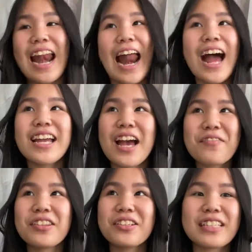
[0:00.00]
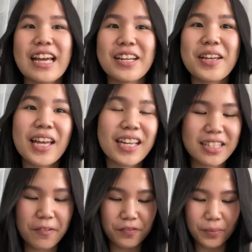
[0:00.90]
and i haven't looked at it
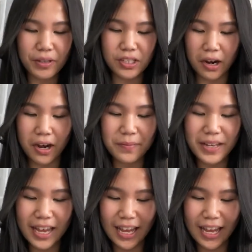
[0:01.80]
except from the top